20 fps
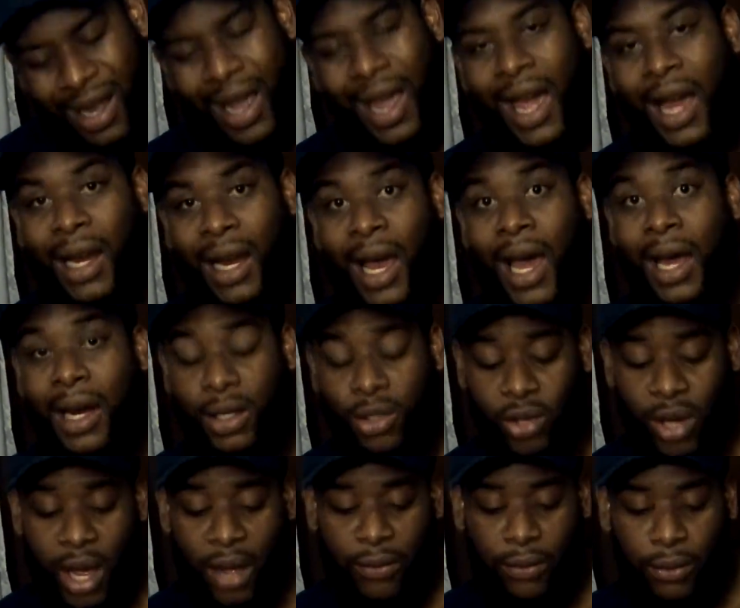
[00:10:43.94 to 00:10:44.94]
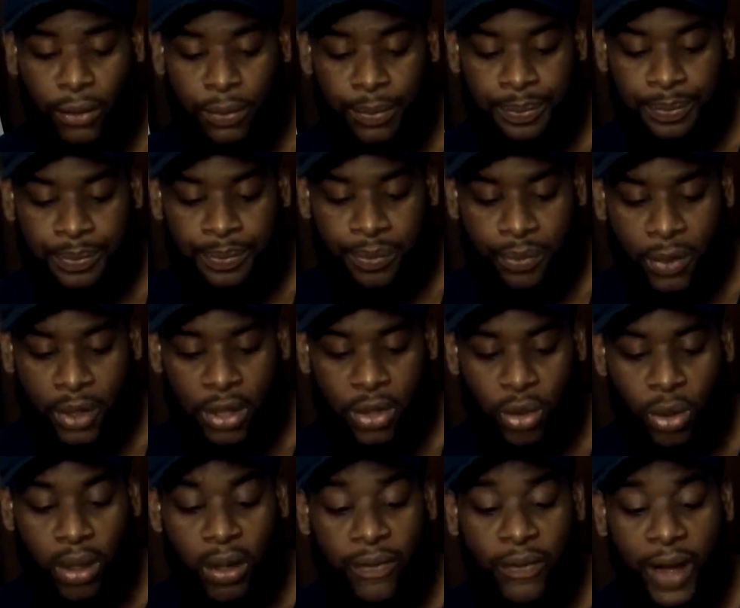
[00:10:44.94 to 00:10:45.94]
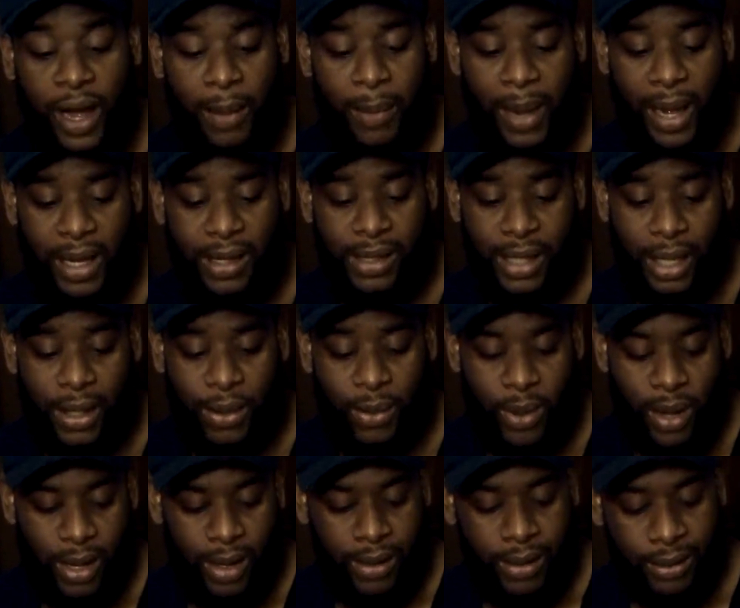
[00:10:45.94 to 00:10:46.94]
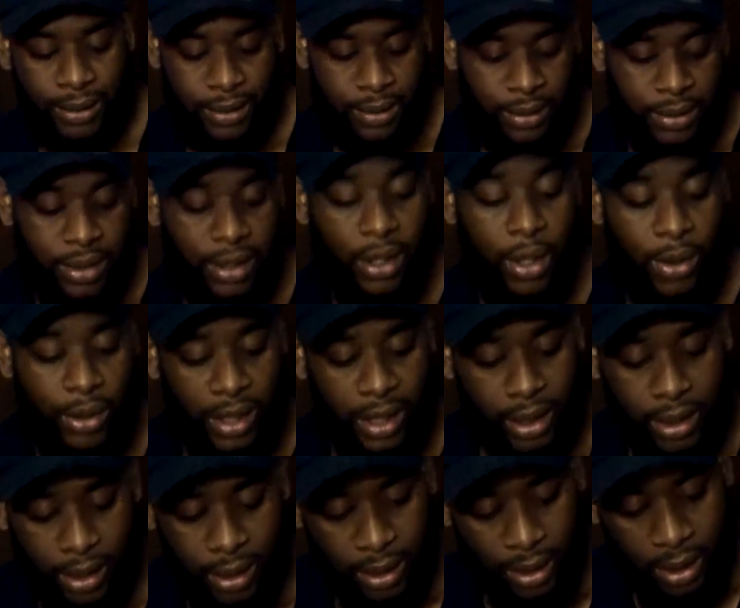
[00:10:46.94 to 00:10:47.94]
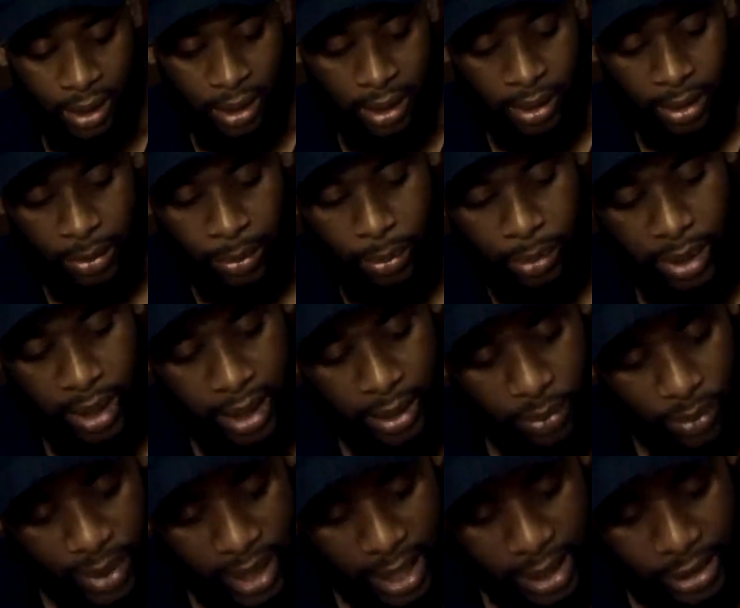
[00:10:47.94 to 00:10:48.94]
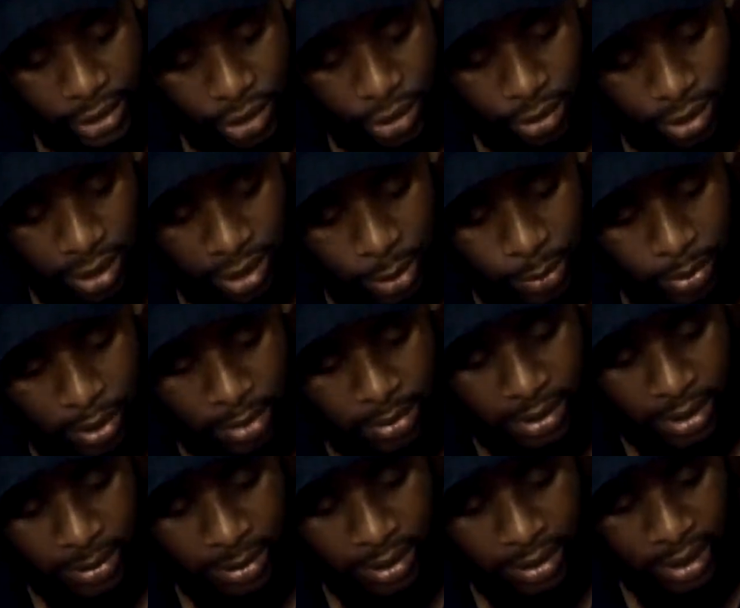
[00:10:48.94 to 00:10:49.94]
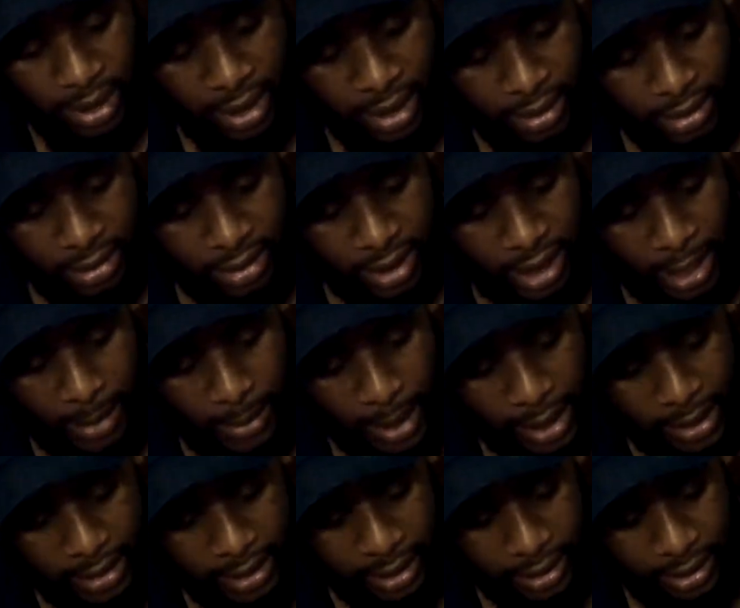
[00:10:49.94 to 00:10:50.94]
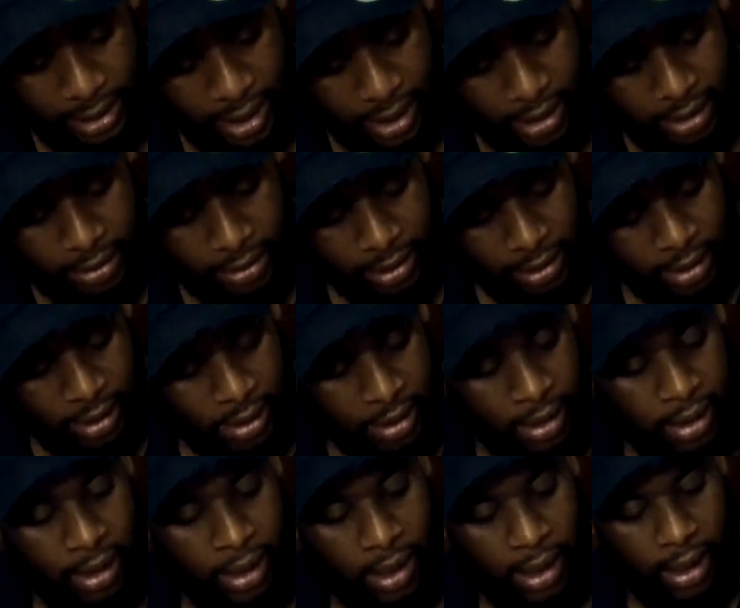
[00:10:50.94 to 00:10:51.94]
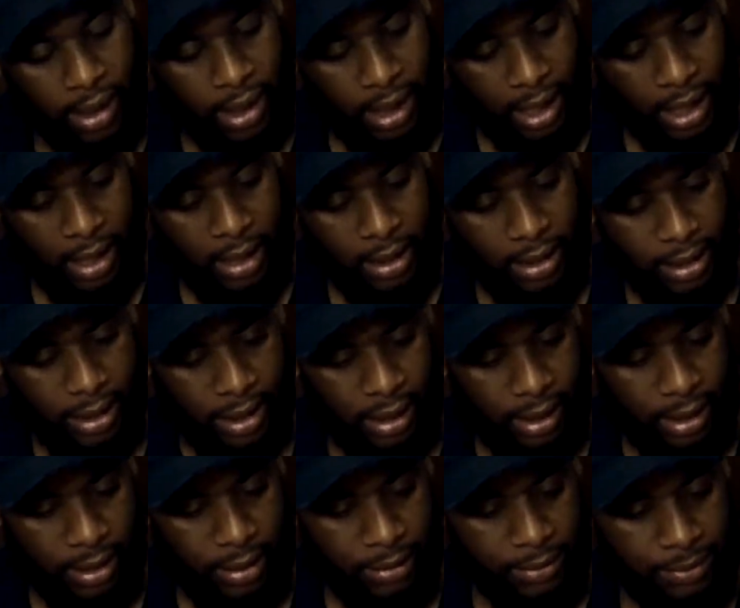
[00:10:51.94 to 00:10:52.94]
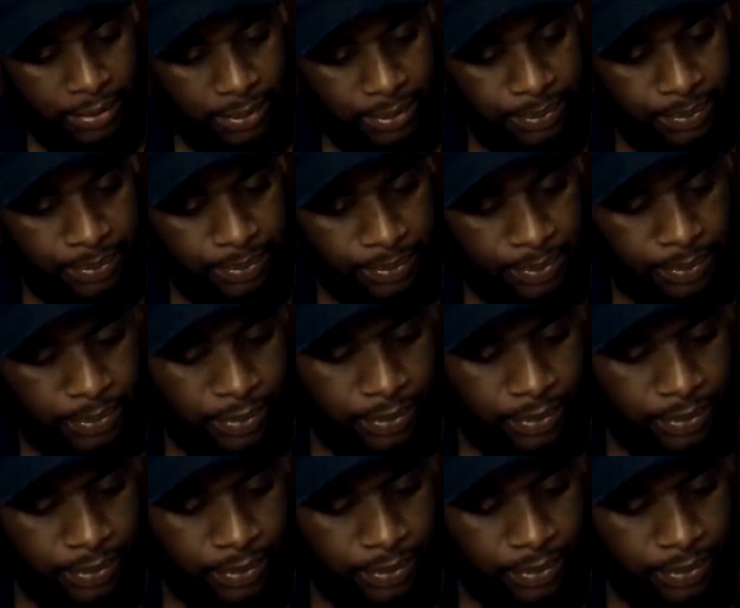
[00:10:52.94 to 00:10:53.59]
So, yeah, get rid of all those air bubbles once again. Then you go ahead and put the fluid inside the dry vial, which has the powder form of the